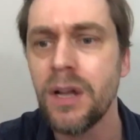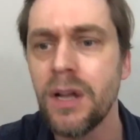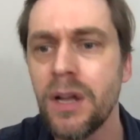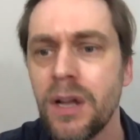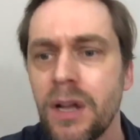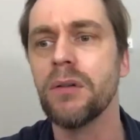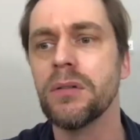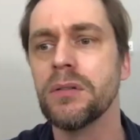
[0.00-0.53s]

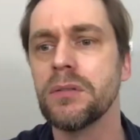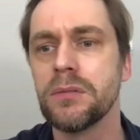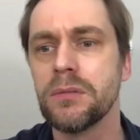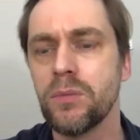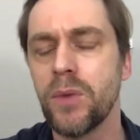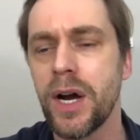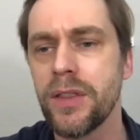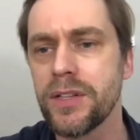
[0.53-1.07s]
No,
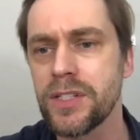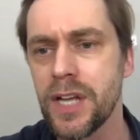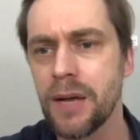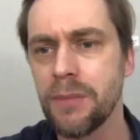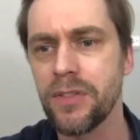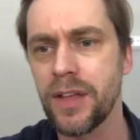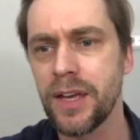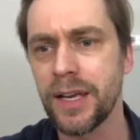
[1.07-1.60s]
wear the
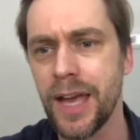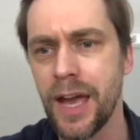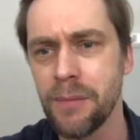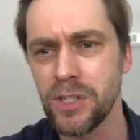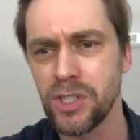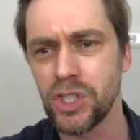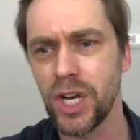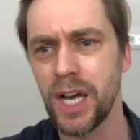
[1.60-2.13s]
same thing,
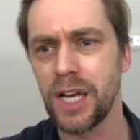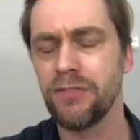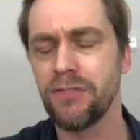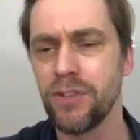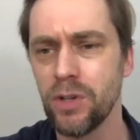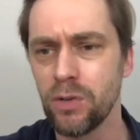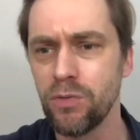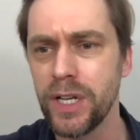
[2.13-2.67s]
Emma J, for
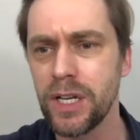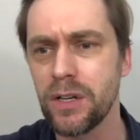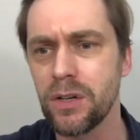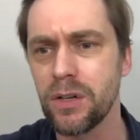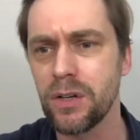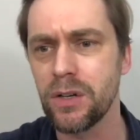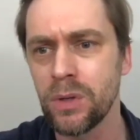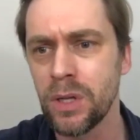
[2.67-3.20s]
your
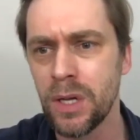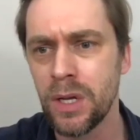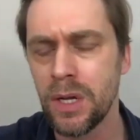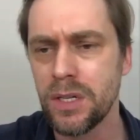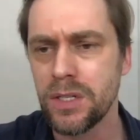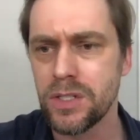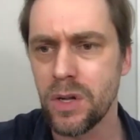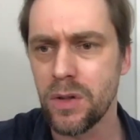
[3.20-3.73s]
recall
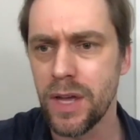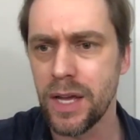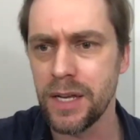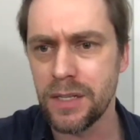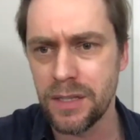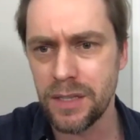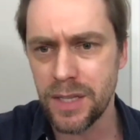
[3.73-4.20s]
so they